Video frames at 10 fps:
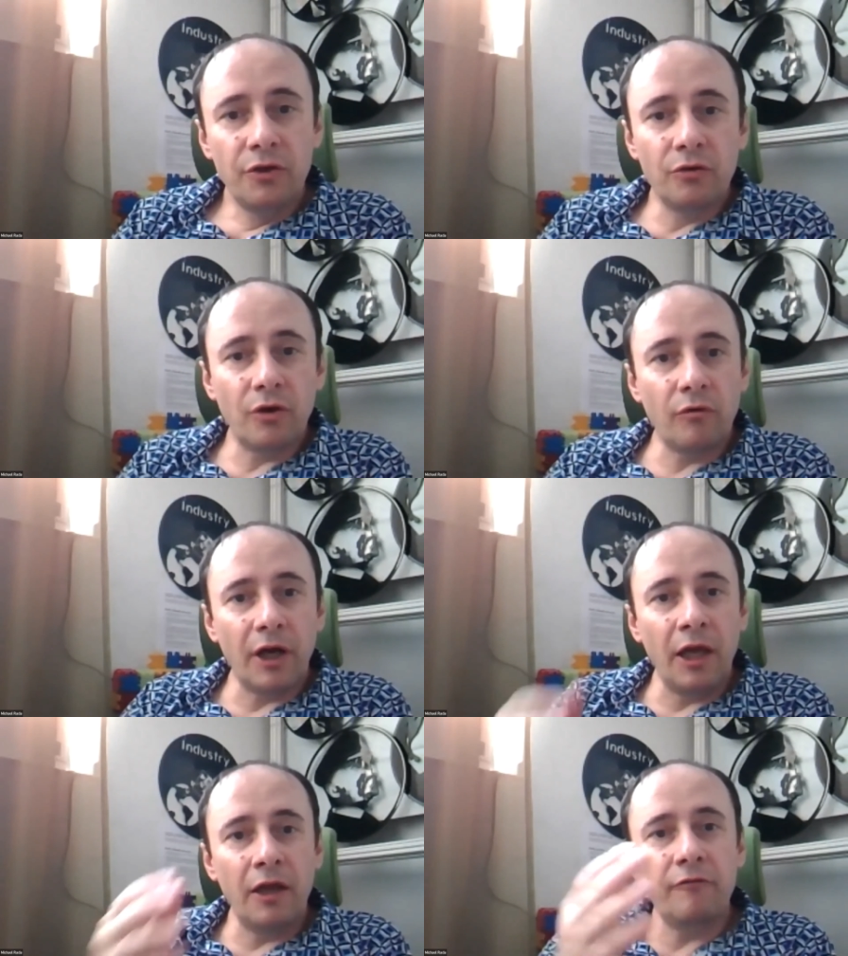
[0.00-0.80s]
you
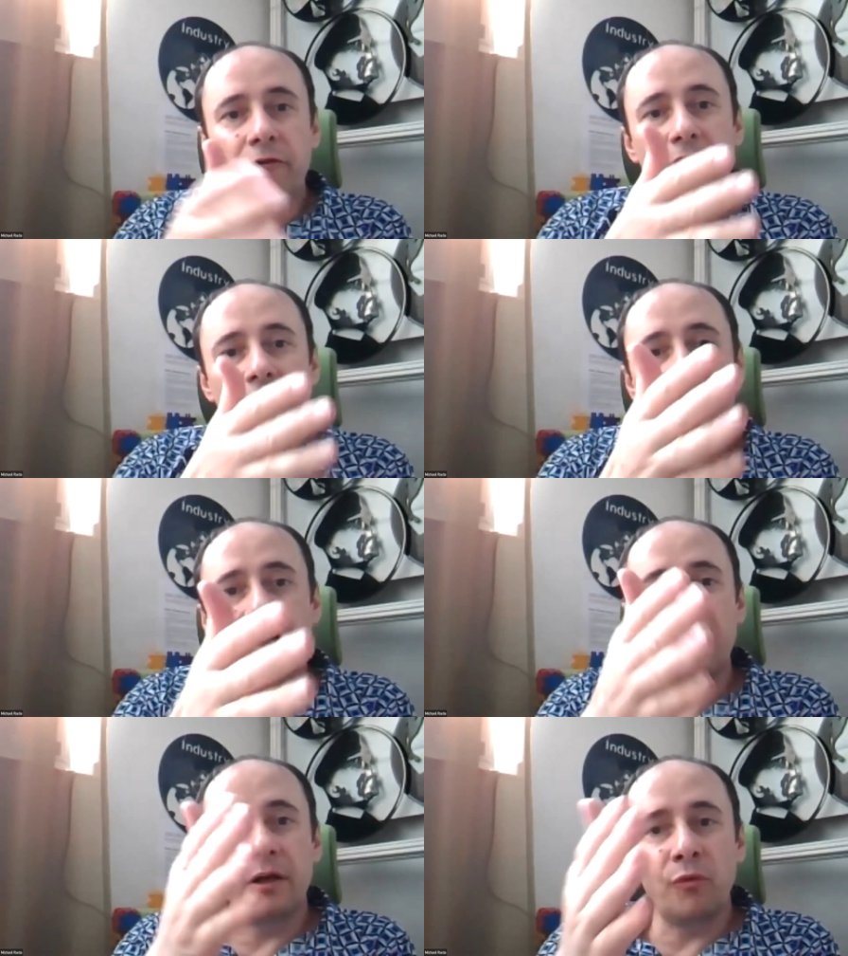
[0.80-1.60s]
know, every
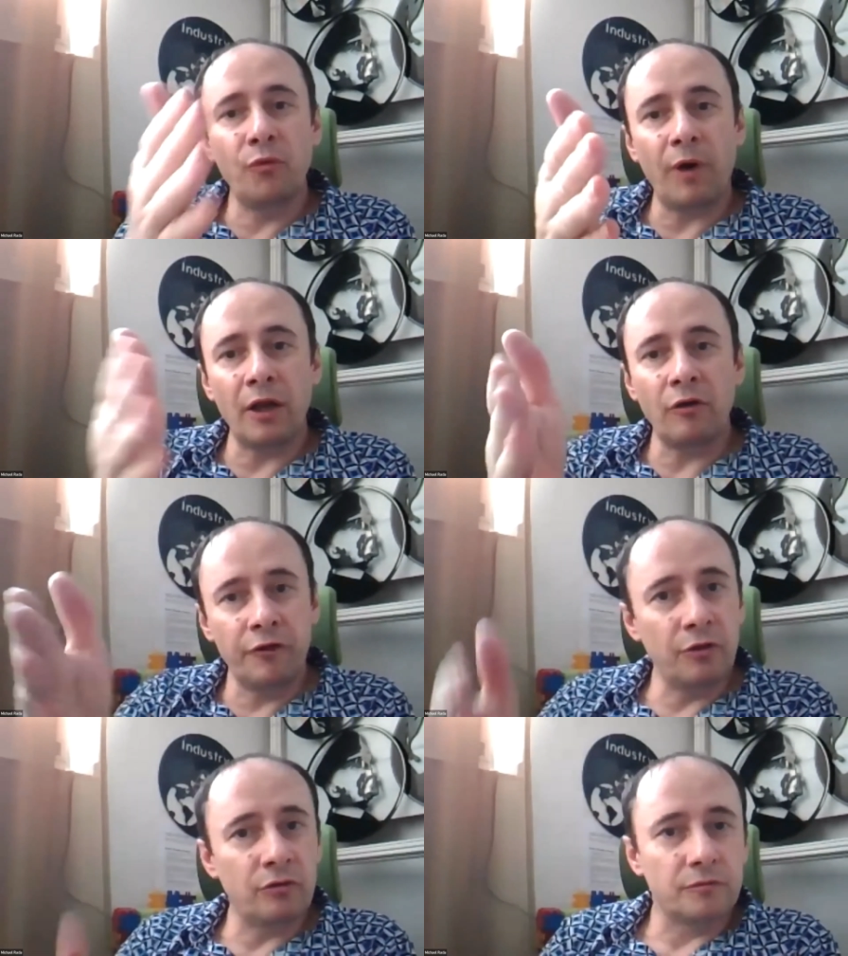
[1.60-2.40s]
single one of
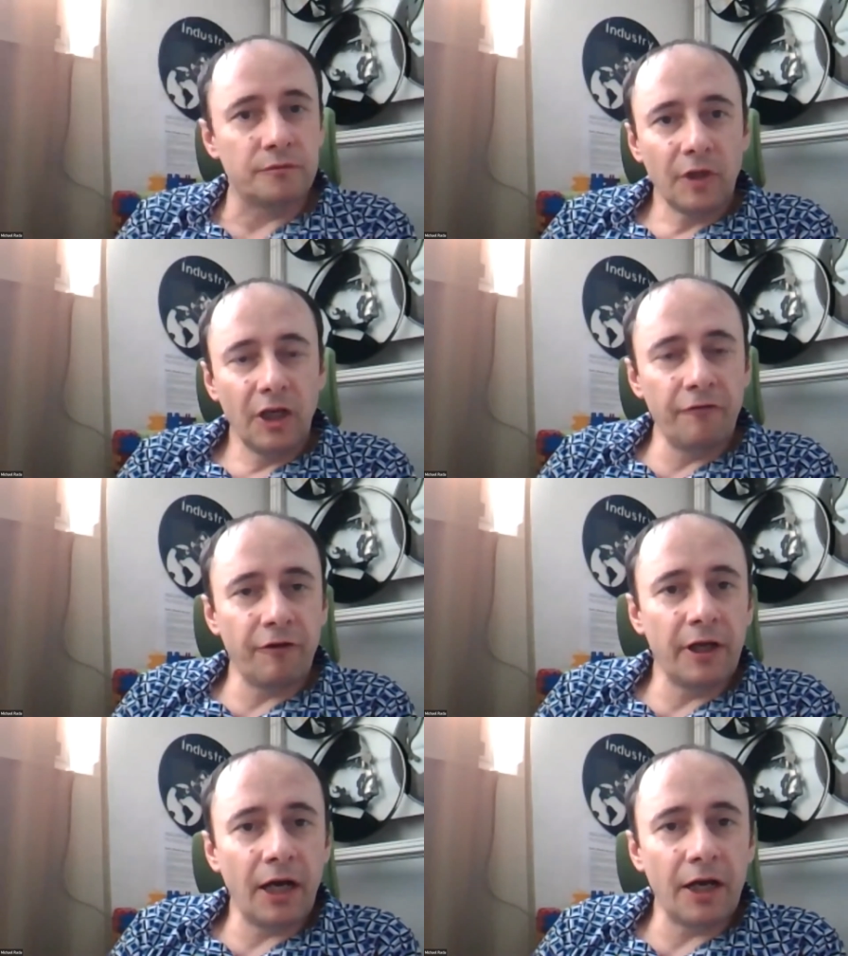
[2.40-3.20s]
you, if
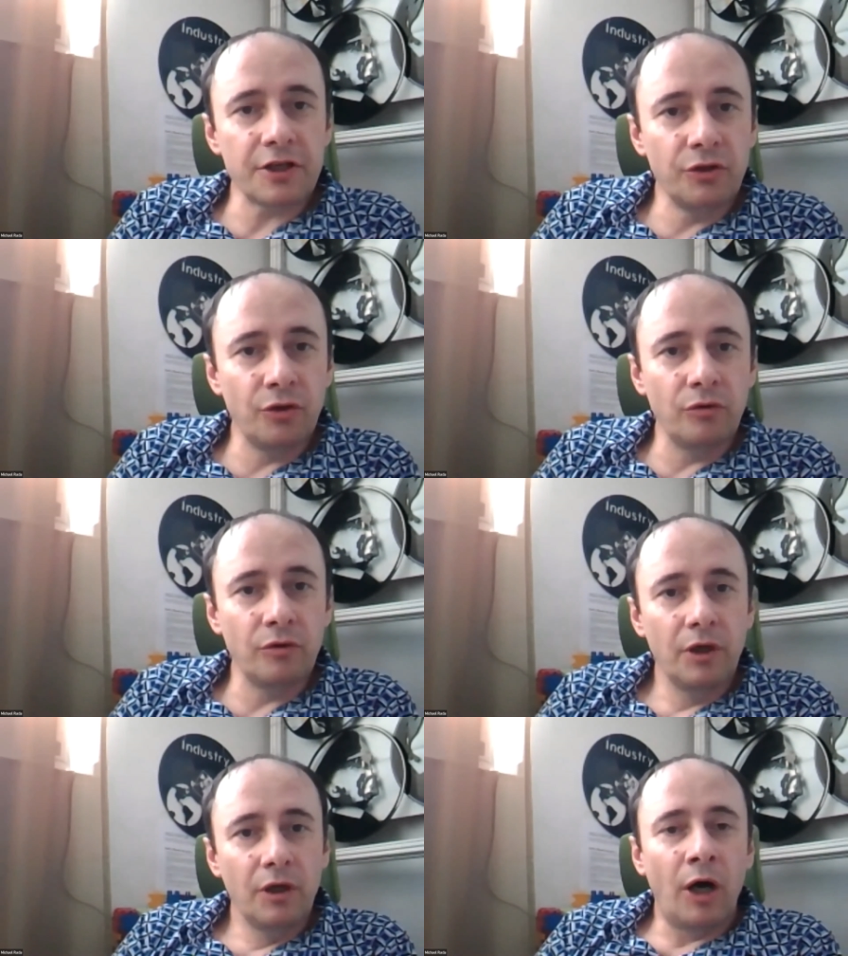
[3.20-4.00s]
I ask you,